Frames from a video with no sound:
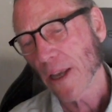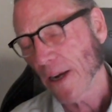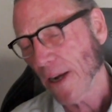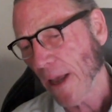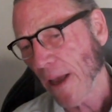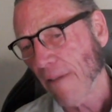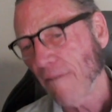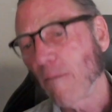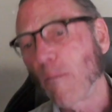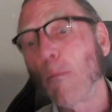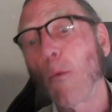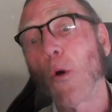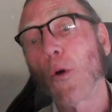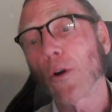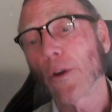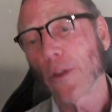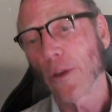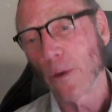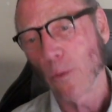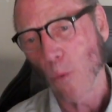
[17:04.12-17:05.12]
have
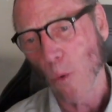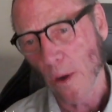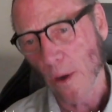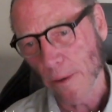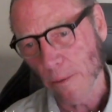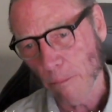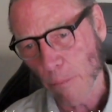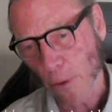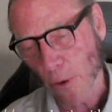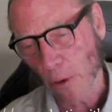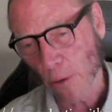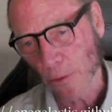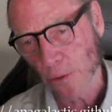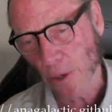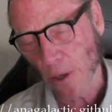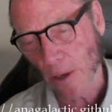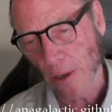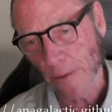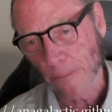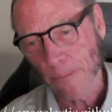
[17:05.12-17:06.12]
more than one
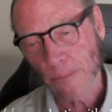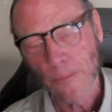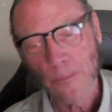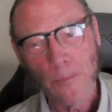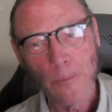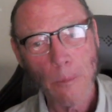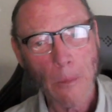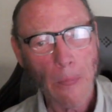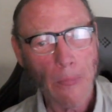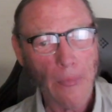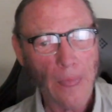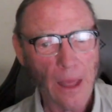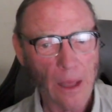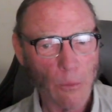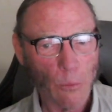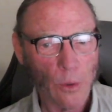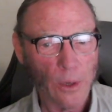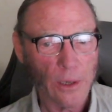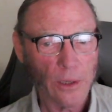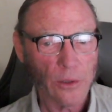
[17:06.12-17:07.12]
proton,
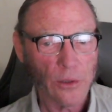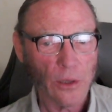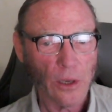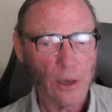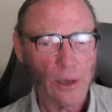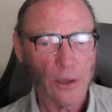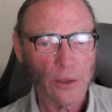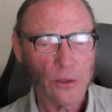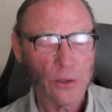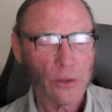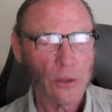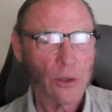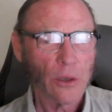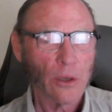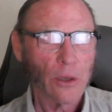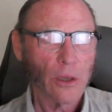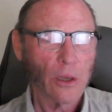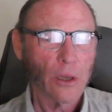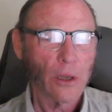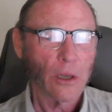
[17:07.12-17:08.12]
and when it does,
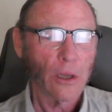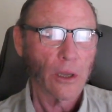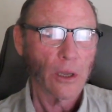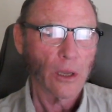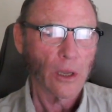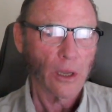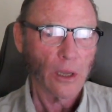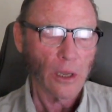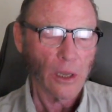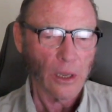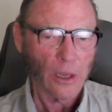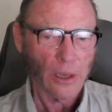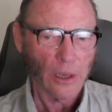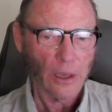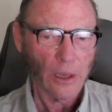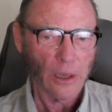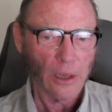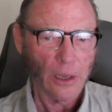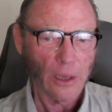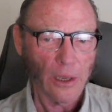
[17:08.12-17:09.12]

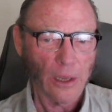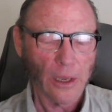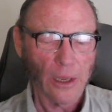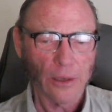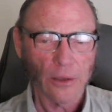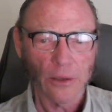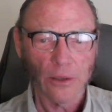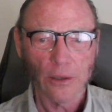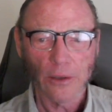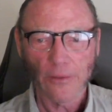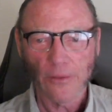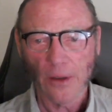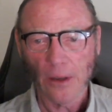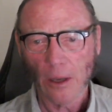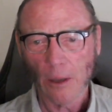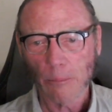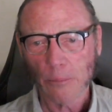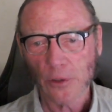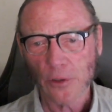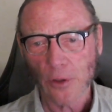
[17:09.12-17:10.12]
it
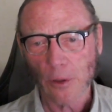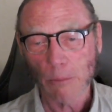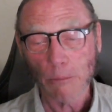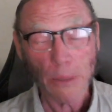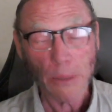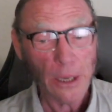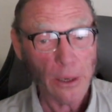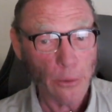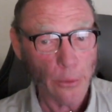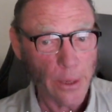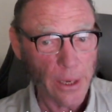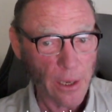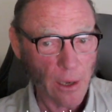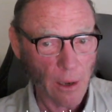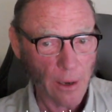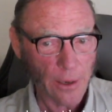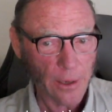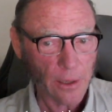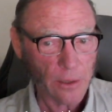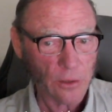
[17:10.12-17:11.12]
develops the
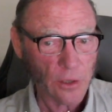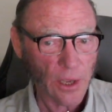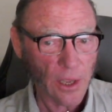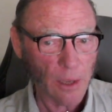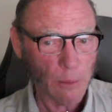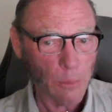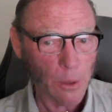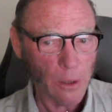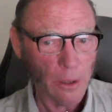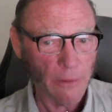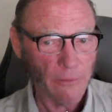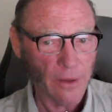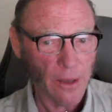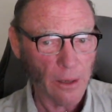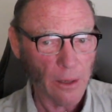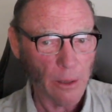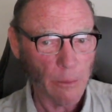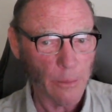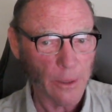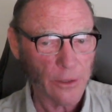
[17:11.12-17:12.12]
periodic table of
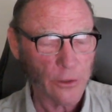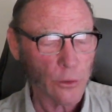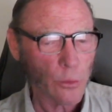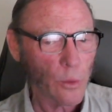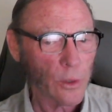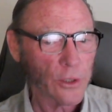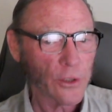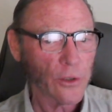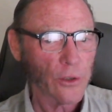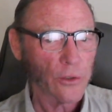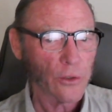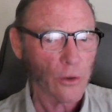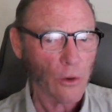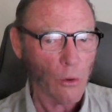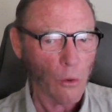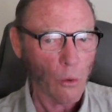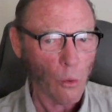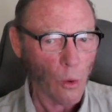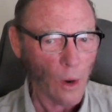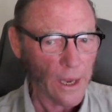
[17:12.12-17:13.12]
elements, which is
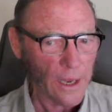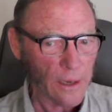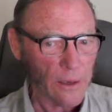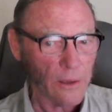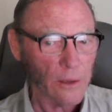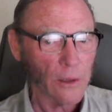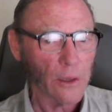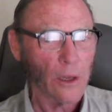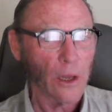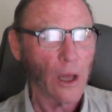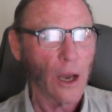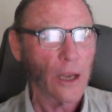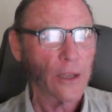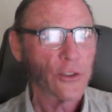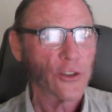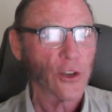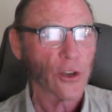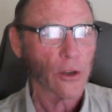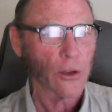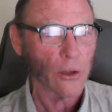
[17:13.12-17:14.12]
quite
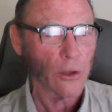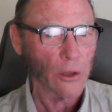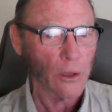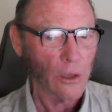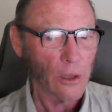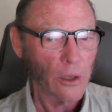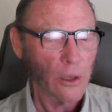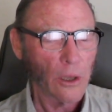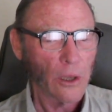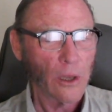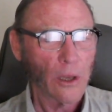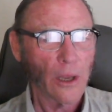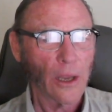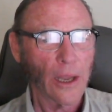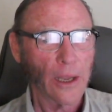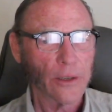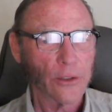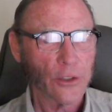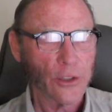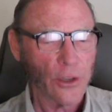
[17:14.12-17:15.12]
logical
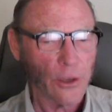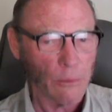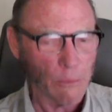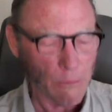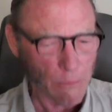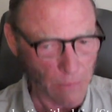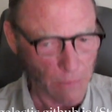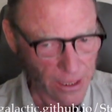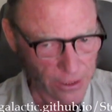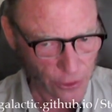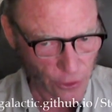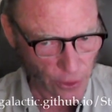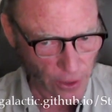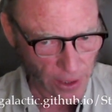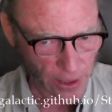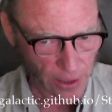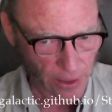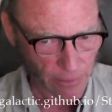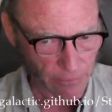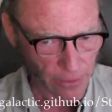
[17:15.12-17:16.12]
and geometric
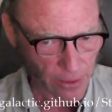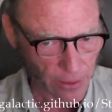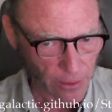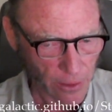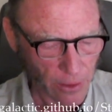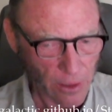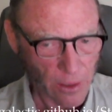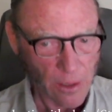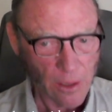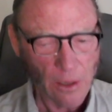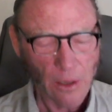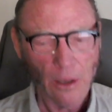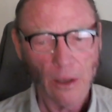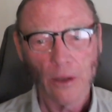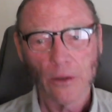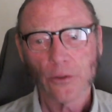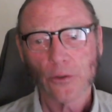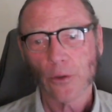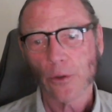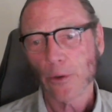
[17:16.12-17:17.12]
even.
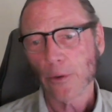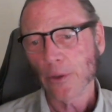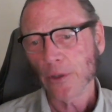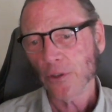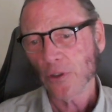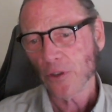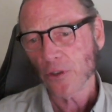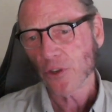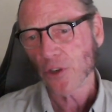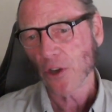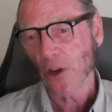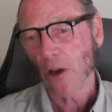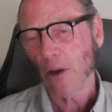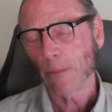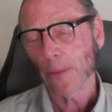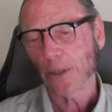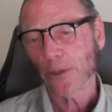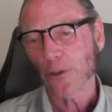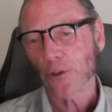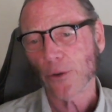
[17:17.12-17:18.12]
So there is a
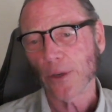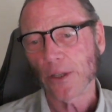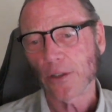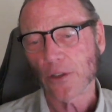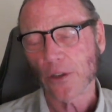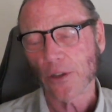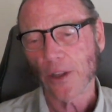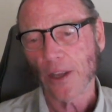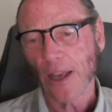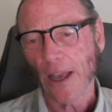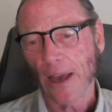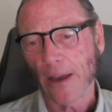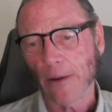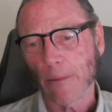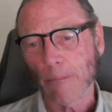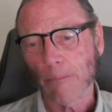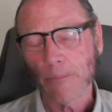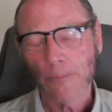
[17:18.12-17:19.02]
geometry to the atom.